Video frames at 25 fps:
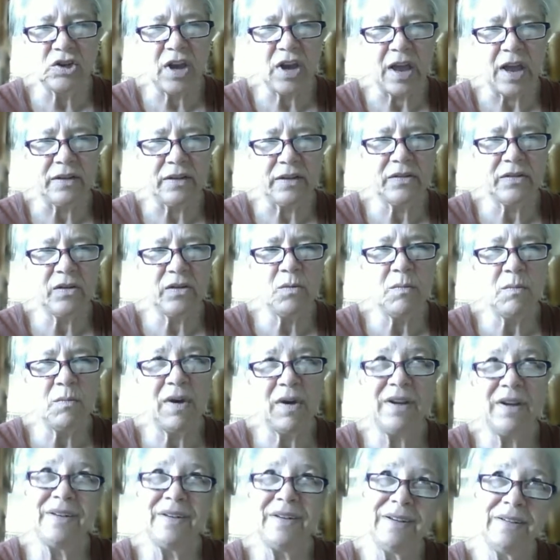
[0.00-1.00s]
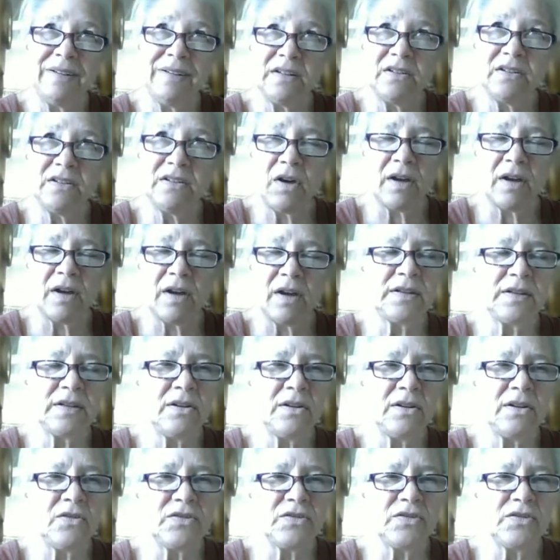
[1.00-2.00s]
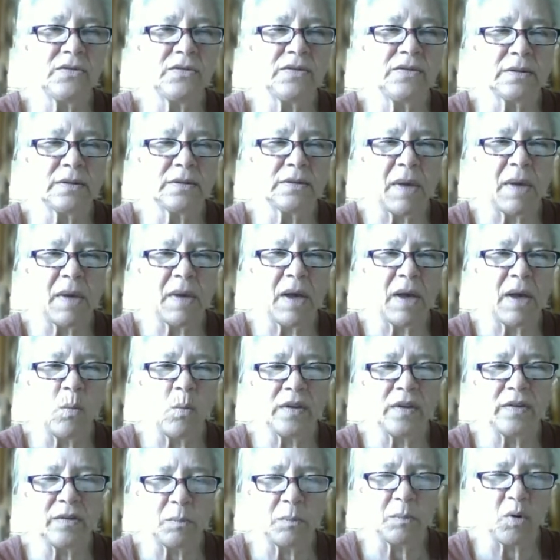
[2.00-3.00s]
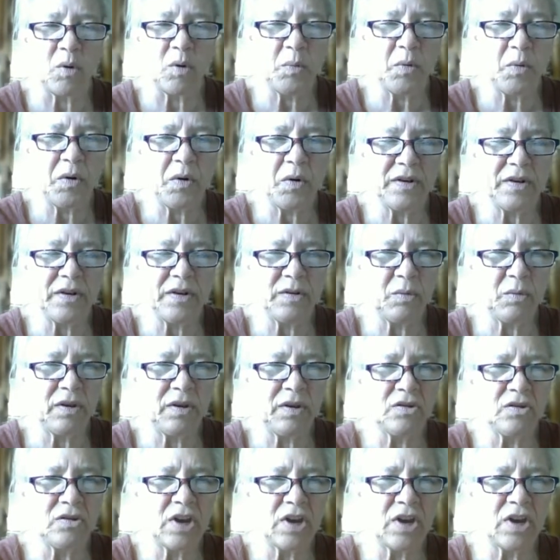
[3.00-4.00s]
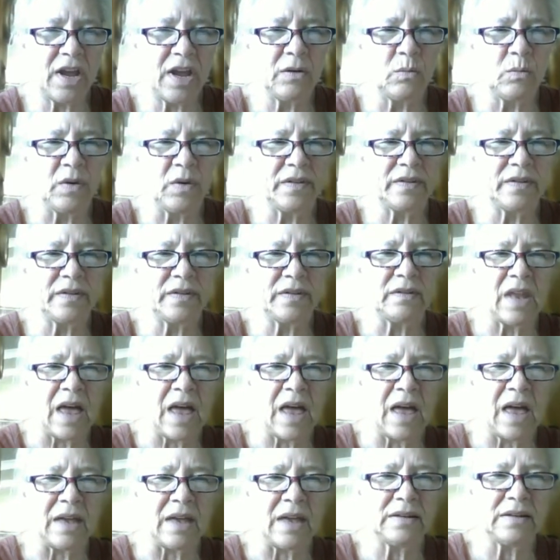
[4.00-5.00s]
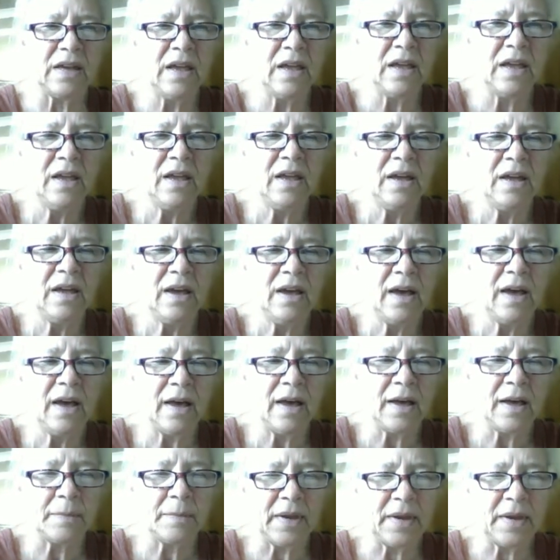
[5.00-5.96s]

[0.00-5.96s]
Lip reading: So you might need to talk to your students about what's appropriate to put in the chat and what's not. And